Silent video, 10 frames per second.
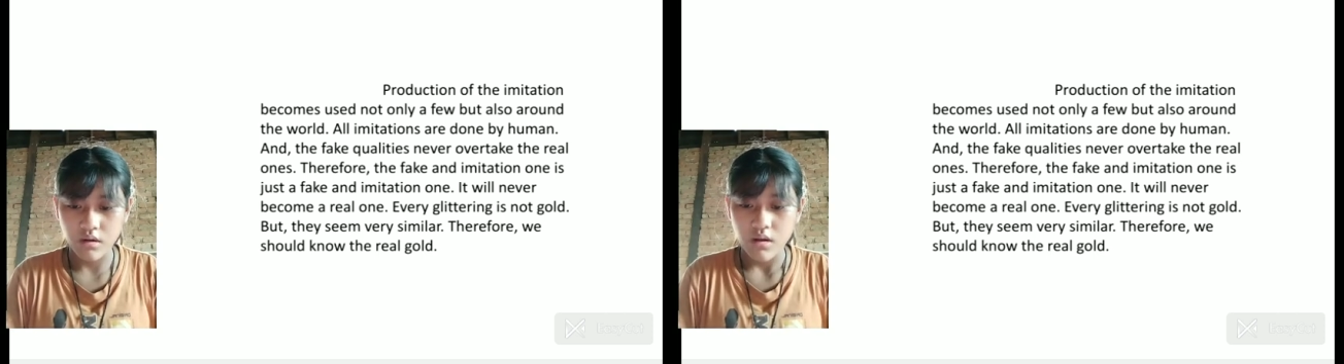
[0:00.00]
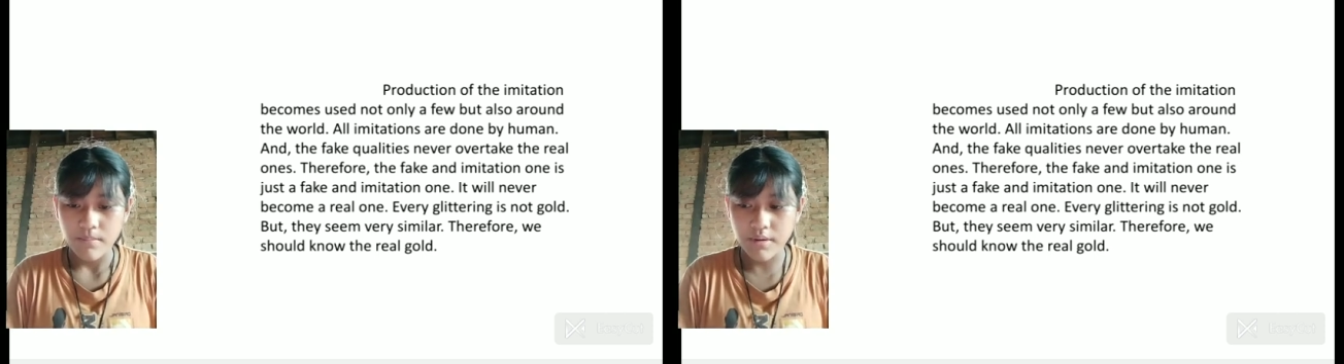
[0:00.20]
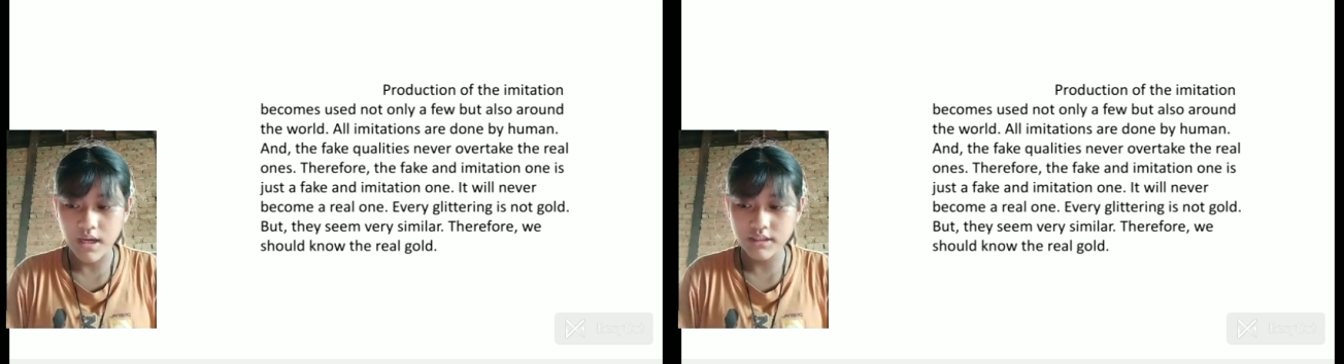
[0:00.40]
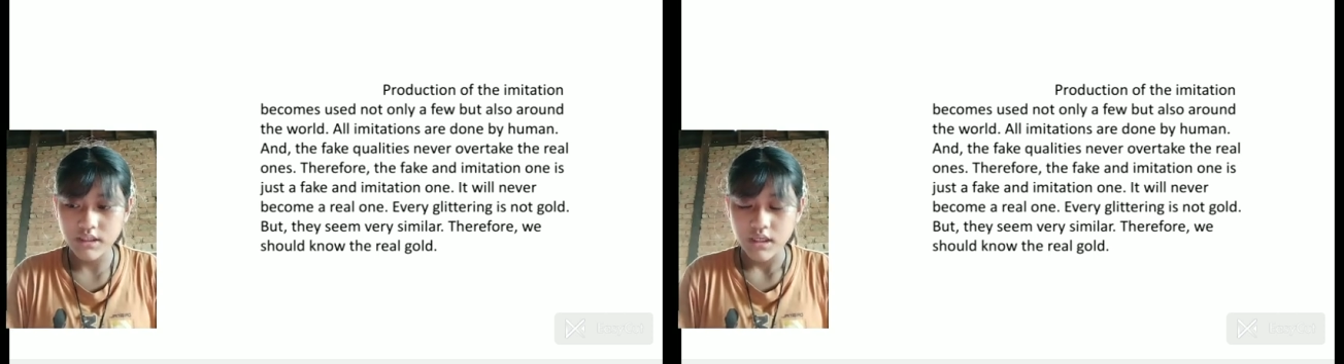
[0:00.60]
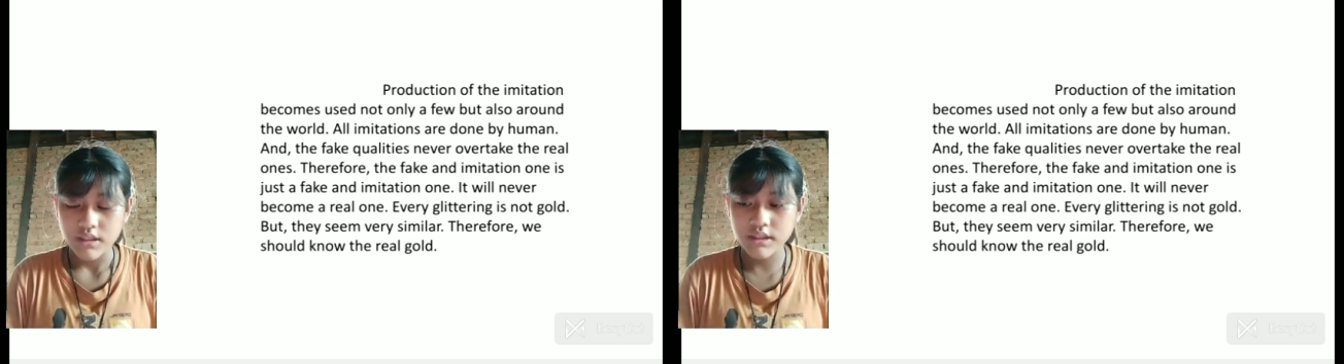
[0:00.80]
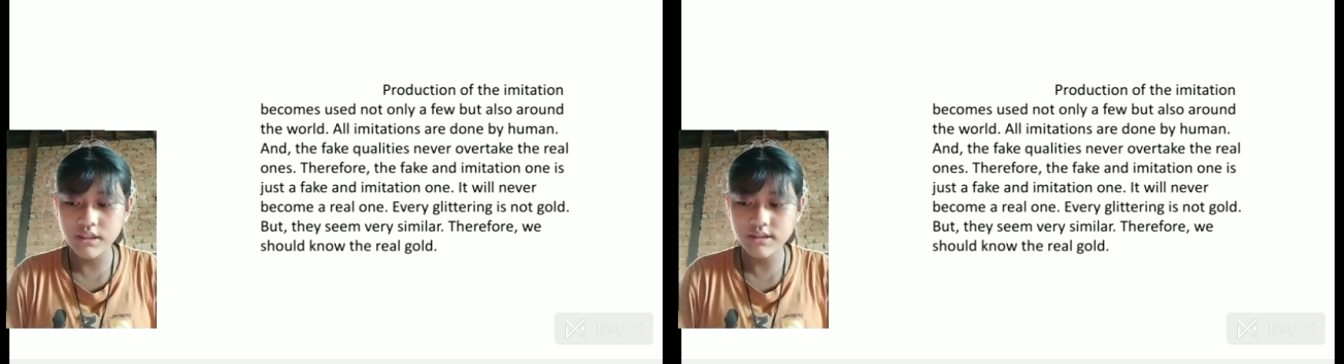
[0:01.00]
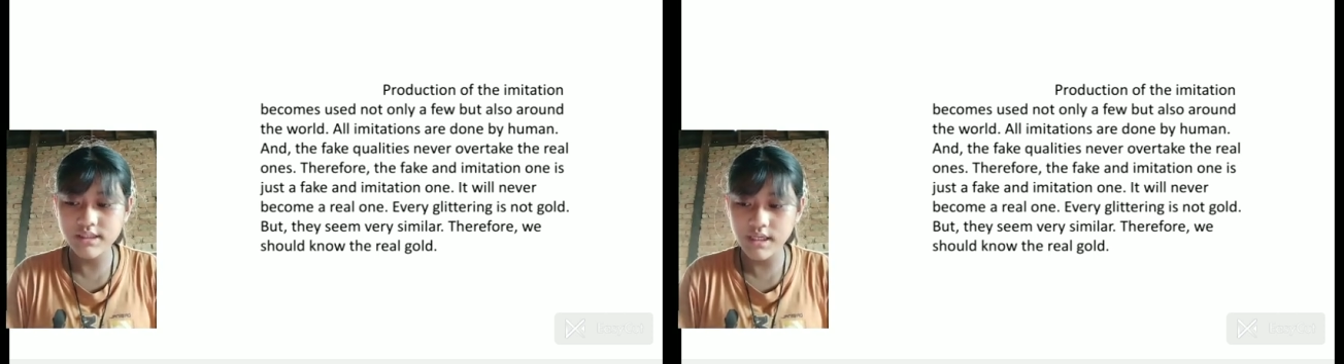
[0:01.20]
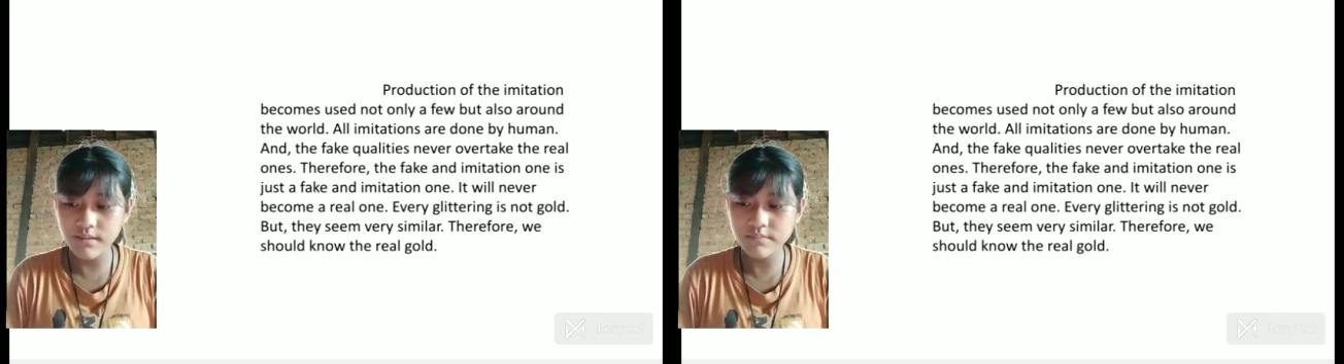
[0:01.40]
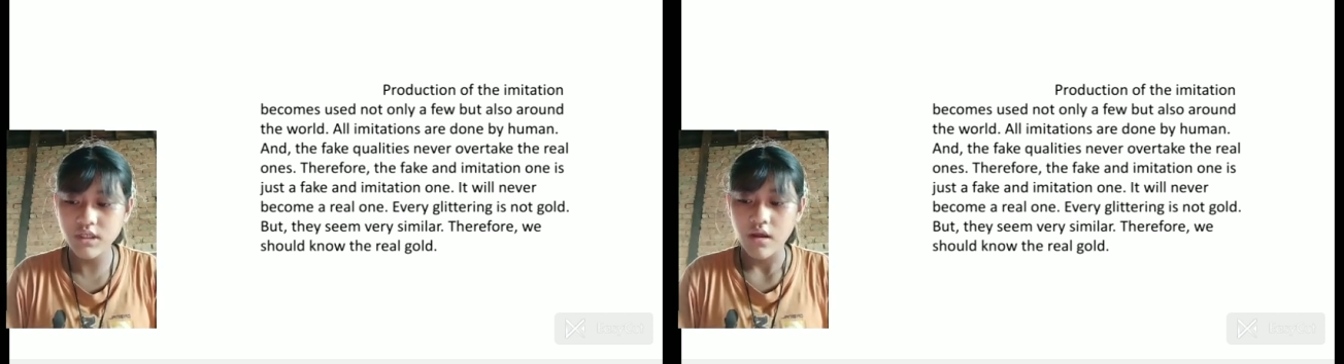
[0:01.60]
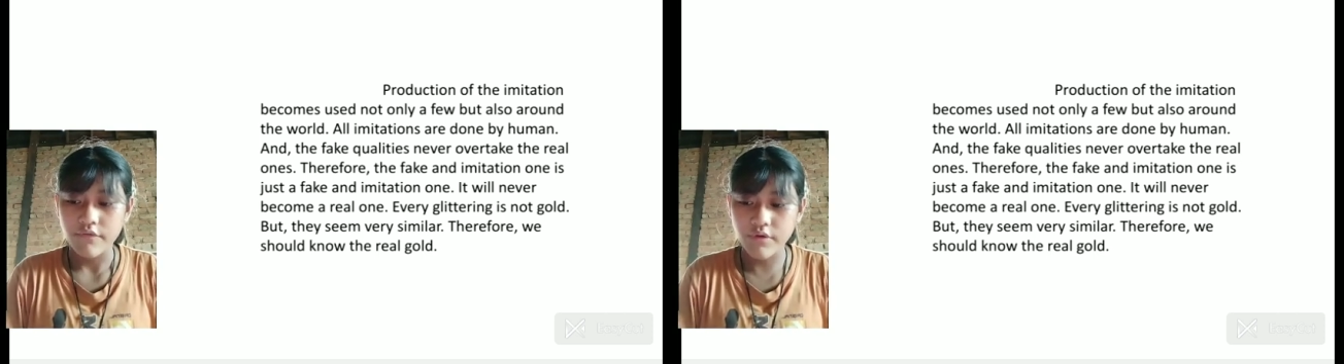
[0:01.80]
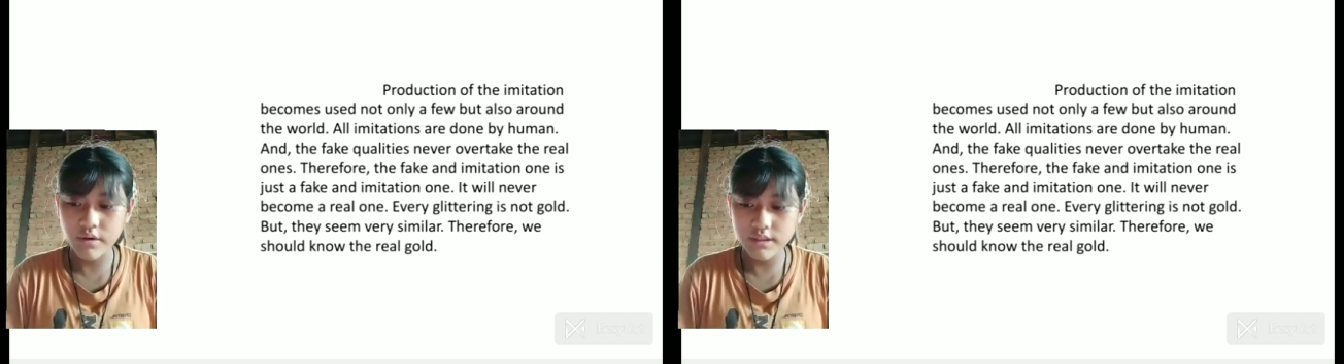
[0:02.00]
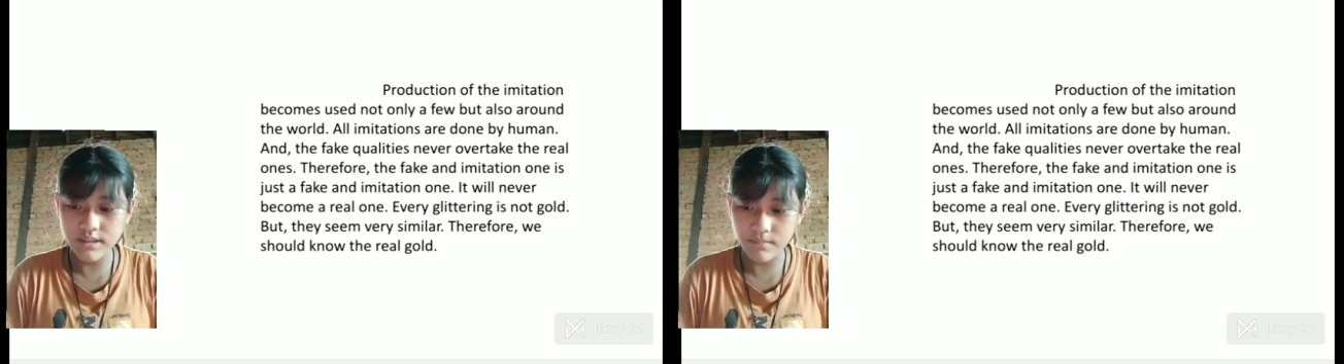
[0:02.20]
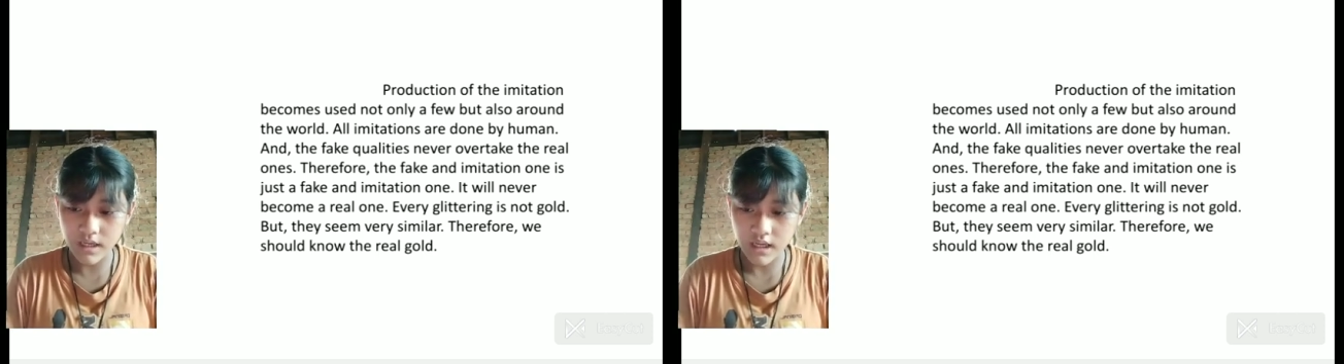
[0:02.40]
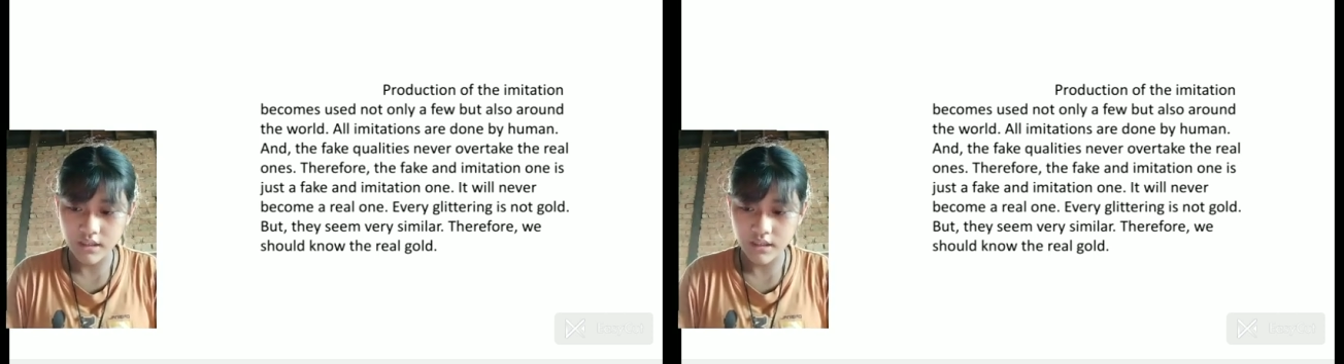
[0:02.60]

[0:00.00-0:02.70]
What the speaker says: but this seems very similar.